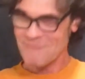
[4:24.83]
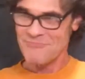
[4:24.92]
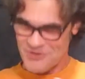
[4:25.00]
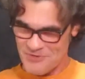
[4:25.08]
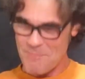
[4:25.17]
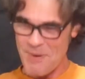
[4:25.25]

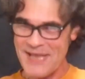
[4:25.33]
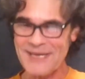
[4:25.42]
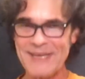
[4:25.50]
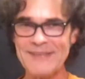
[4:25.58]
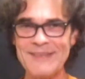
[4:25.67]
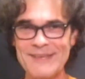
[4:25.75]

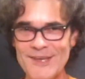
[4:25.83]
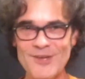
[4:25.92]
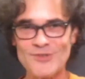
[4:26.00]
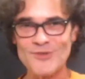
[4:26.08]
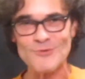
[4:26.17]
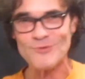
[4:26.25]
debating the
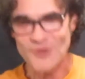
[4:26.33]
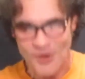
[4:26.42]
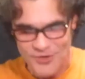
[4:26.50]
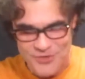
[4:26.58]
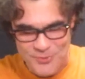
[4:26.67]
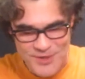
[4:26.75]
issues,
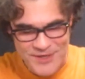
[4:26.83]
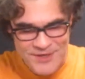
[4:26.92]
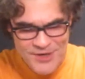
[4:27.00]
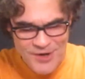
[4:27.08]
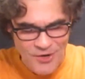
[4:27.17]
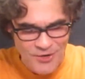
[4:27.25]
arguing
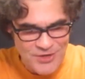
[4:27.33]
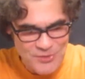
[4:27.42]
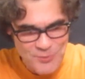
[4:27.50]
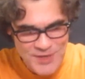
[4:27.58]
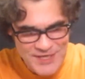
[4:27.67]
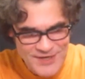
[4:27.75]

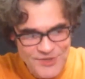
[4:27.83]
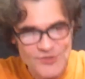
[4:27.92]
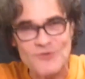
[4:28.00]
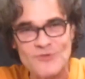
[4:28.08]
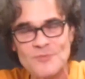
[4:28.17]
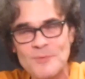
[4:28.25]

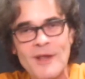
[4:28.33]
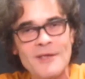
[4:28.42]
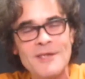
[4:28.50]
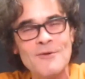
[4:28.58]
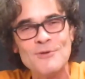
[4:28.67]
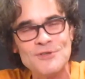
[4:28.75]
issues, but I
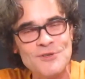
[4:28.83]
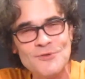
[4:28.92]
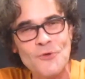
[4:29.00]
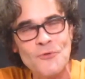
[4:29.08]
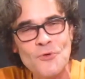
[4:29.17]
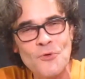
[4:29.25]
guarantee
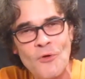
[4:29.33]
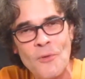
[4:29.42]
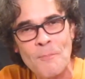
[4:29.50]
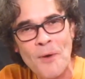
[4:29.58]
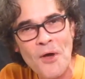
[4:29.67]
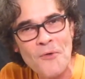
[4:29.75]
you your
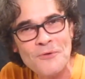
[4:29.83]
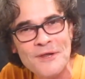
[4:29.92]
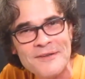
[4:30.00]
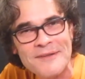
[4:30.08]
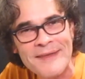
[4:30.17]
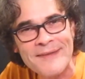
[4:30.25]

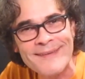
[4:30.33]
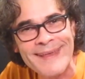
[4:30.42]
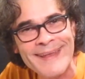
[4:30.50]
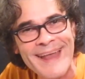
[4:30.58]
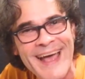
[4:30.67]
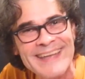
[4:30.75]
opponent is
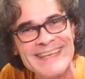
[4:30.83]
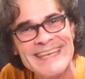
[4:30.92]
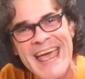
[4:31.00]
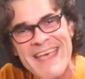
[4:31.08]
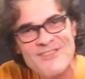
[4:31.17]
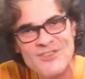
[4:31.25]
in a
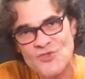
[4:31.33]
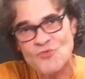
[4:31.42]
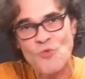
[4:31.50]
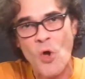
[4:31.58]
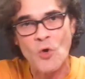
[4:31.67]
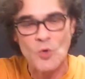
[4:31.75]
death
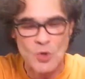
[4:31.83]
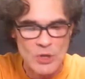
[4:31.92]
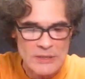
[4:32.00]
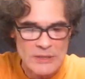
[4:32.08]
struggle.